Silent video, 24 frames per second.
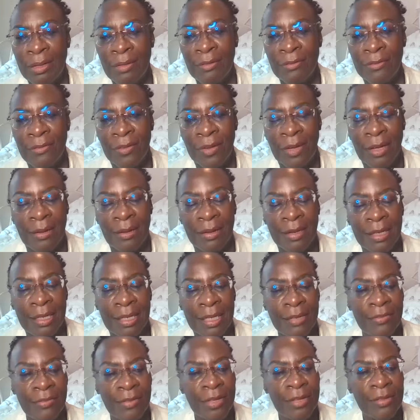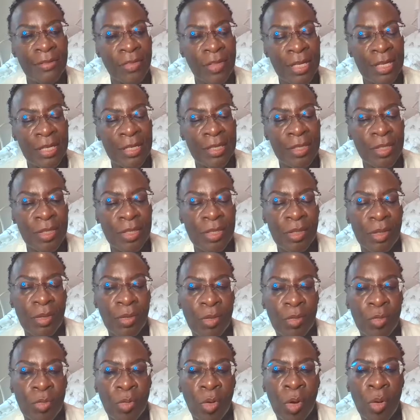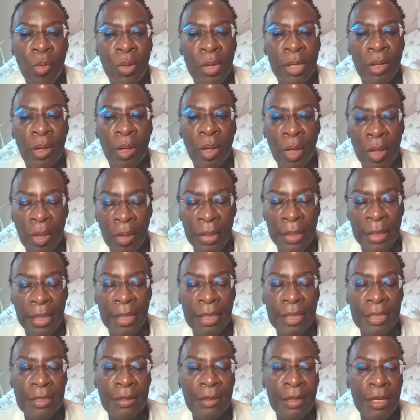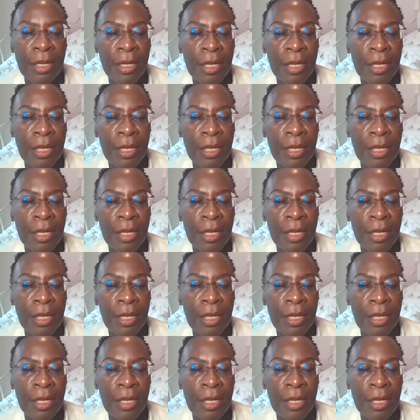of living things growing on it.